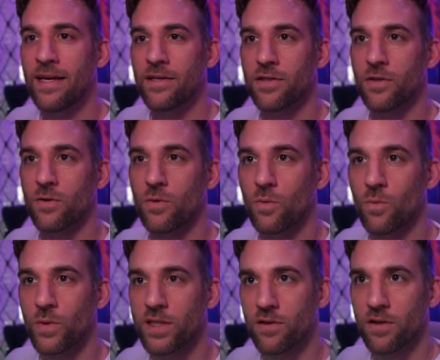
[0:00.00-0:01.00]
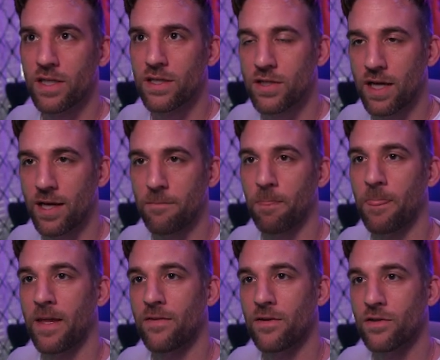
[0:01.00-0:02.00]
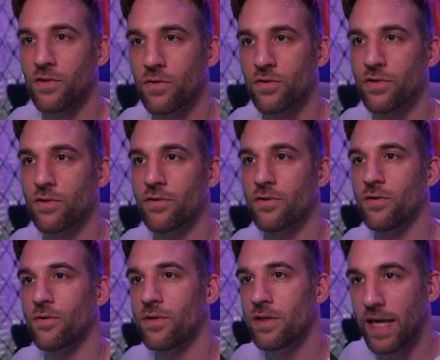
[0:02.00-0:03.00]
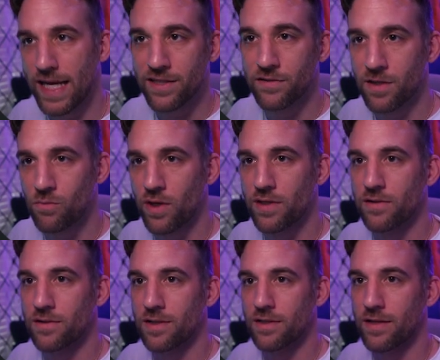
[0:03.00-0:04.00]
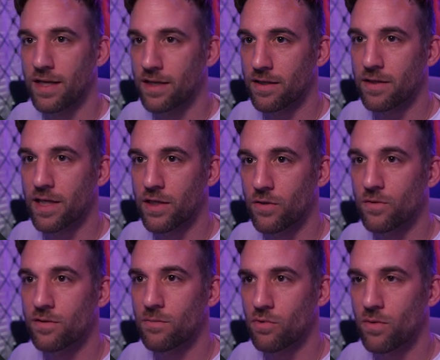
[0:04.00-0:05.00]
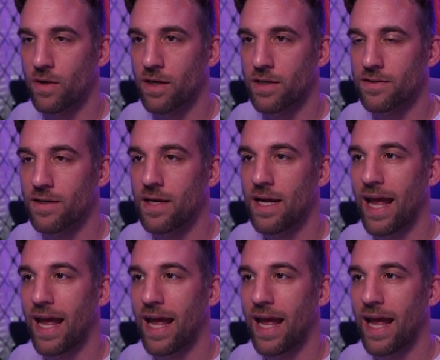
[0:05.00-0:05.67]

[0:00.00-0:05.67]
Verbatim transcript: So we started the chat the user to the agent summarizer says, hey, can you summarize?